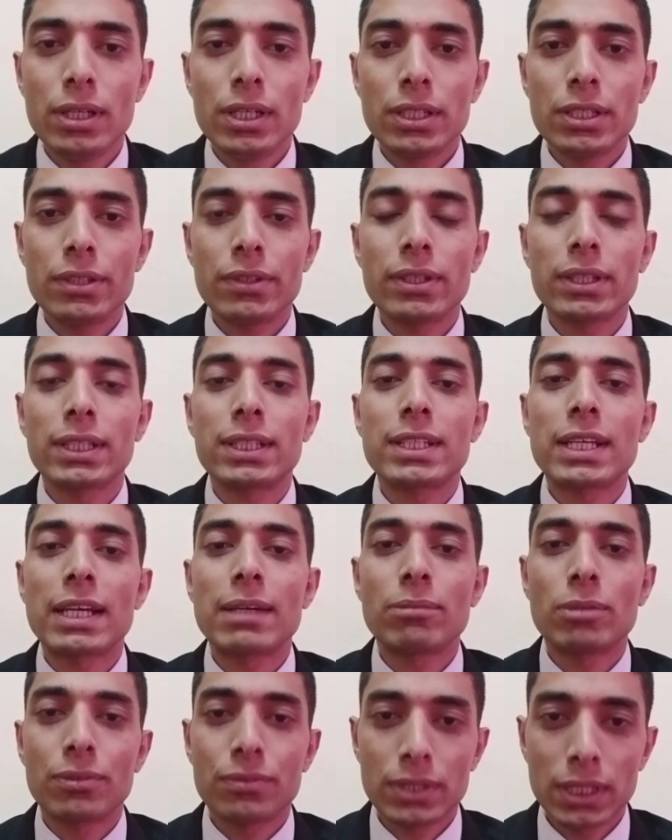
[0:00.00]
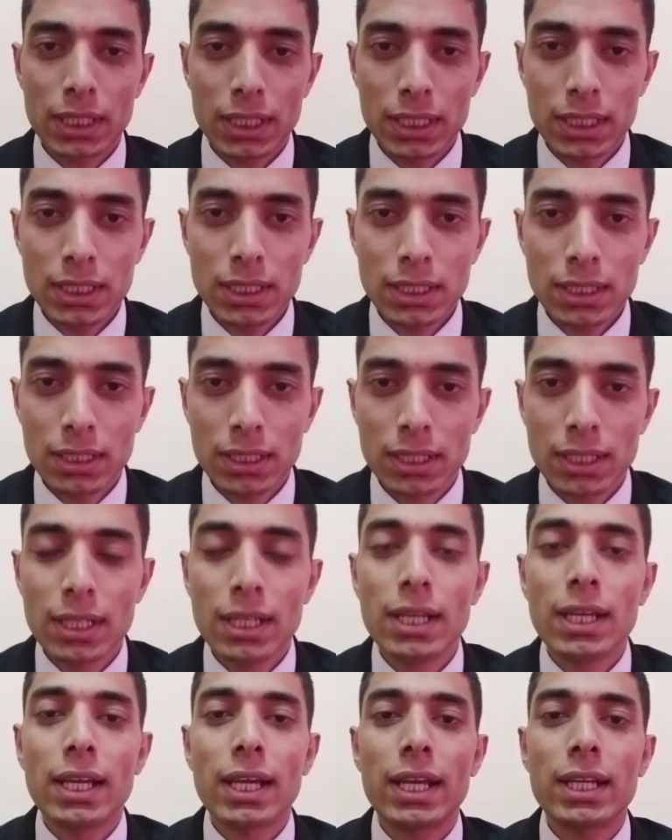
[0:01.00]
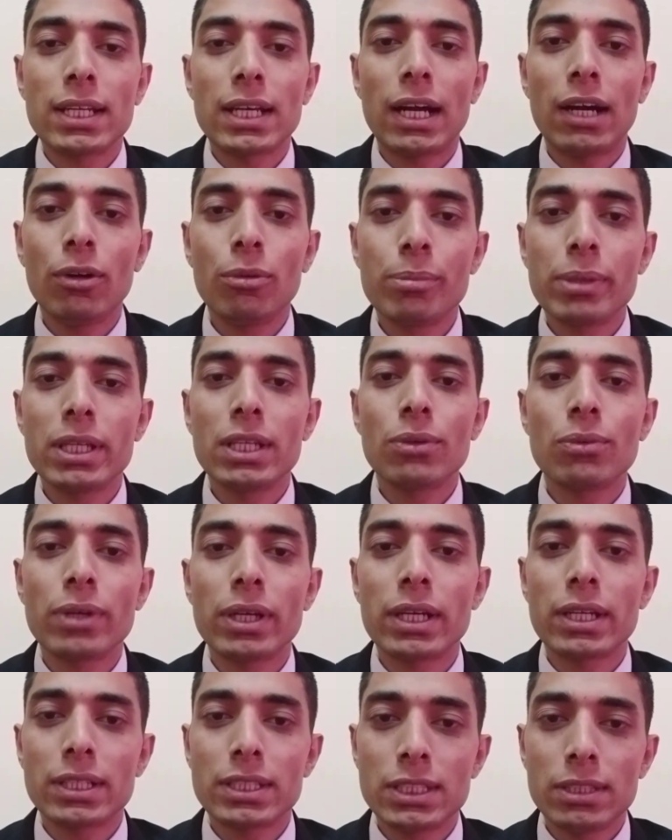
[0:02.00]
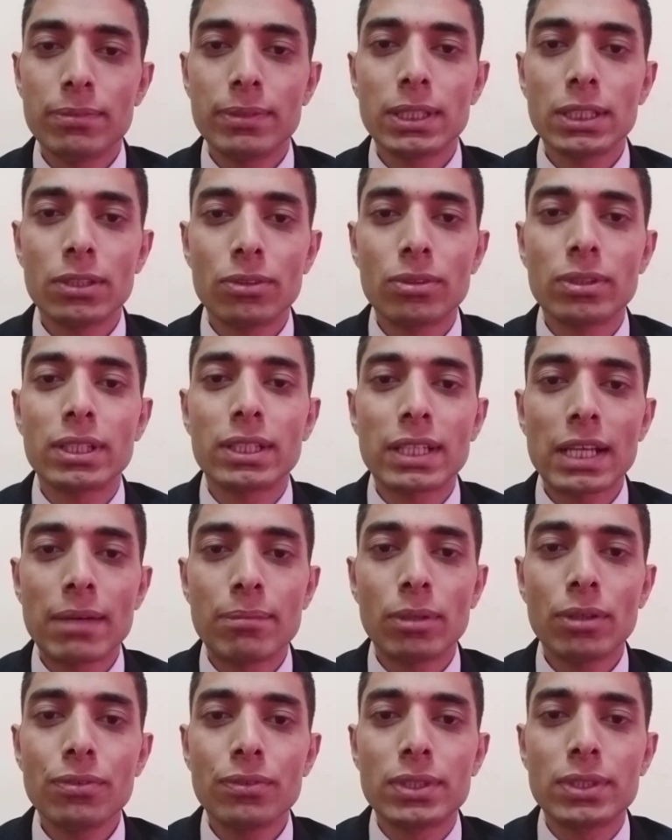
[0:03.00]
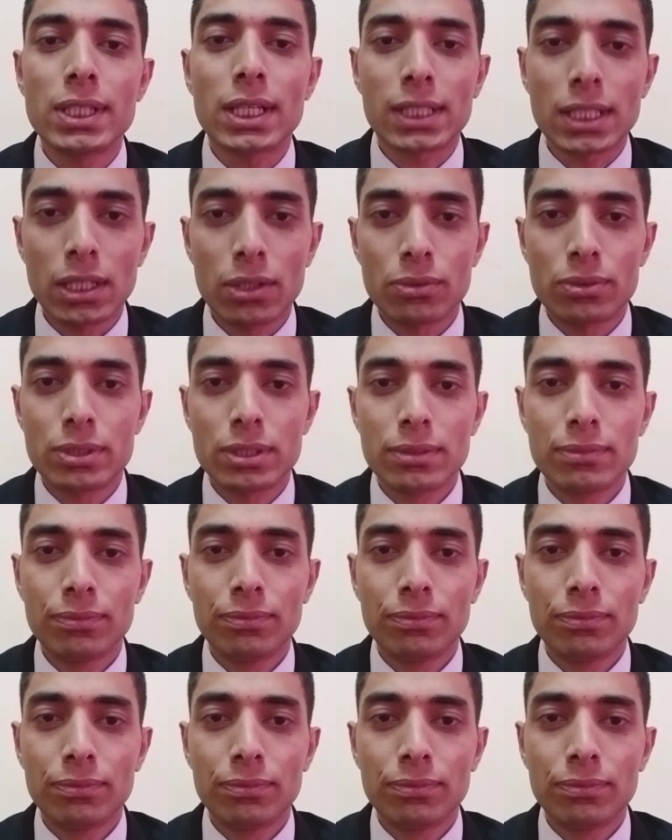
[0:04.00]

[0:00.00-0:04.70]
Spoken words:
during the time of check-in and how many we are receiving during the time of checkout.